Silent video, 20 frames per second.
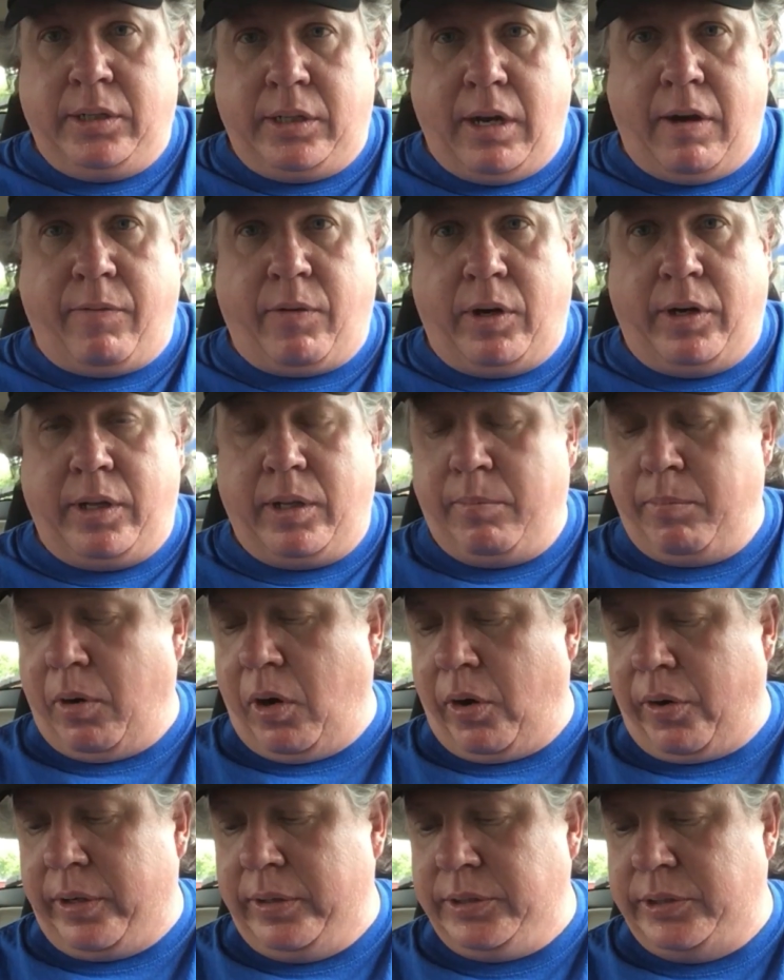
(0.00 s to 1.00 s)
Time for another
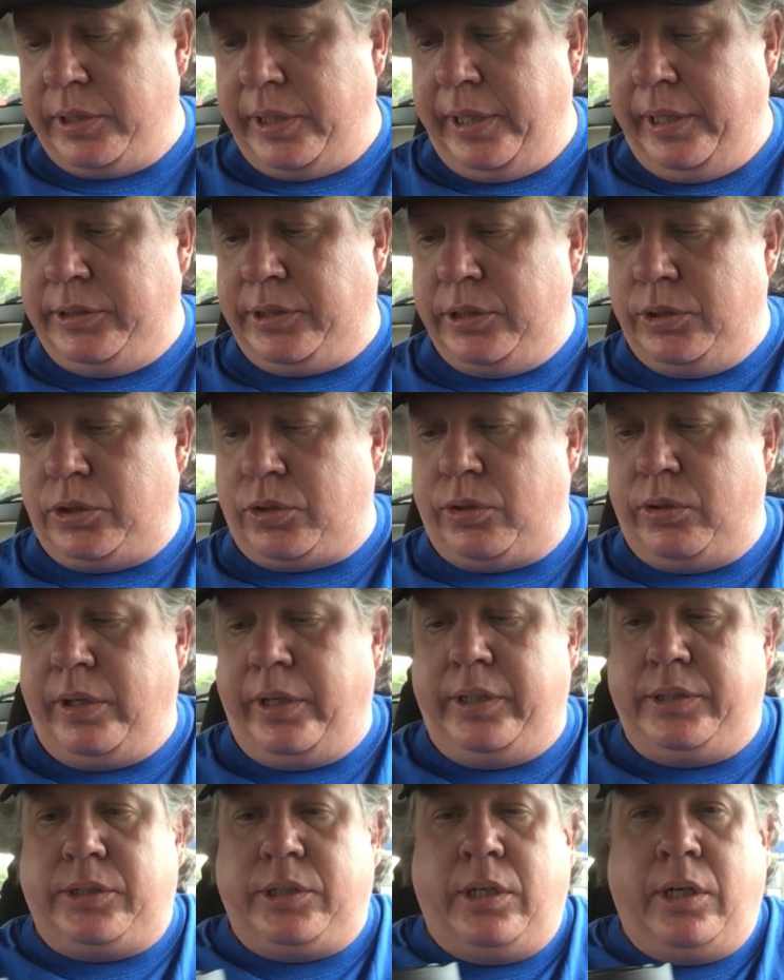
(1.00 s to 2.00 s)
Bargains, Eats, and
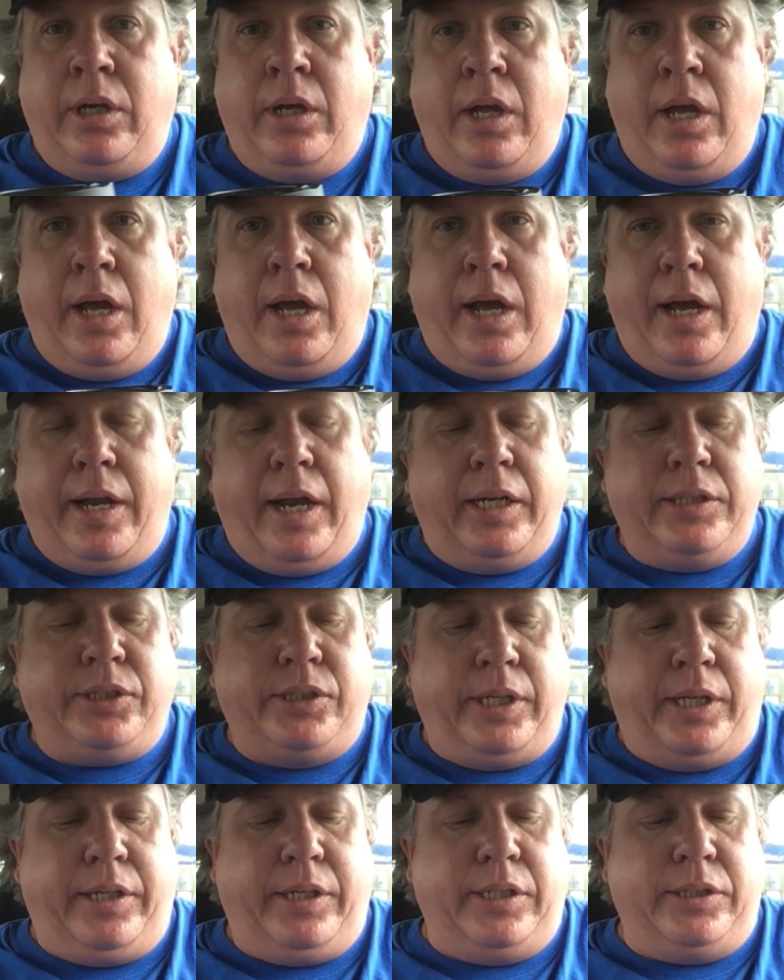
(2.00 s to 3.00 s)
Treats. And I've
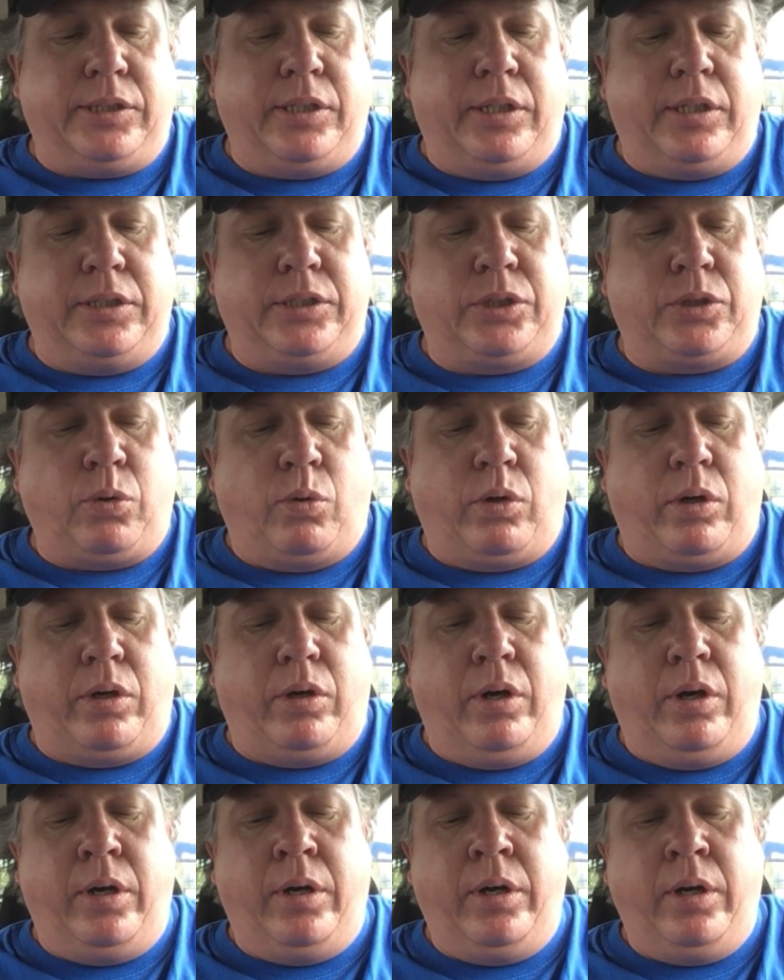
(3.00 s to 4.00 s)
seen this in the
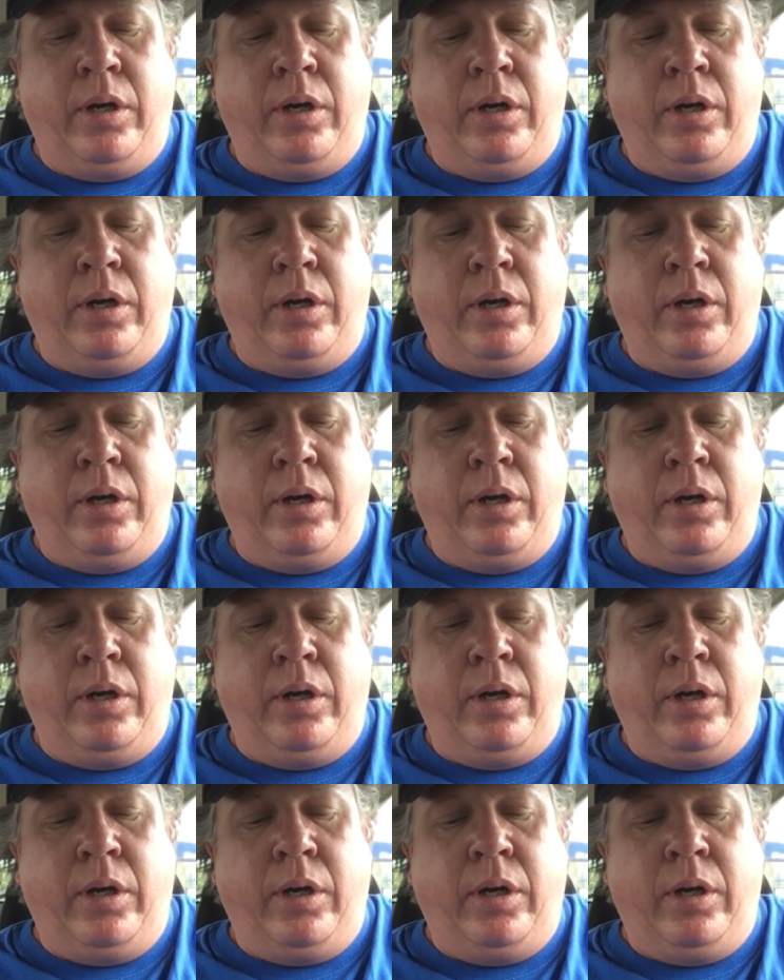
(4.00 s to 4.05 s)
store.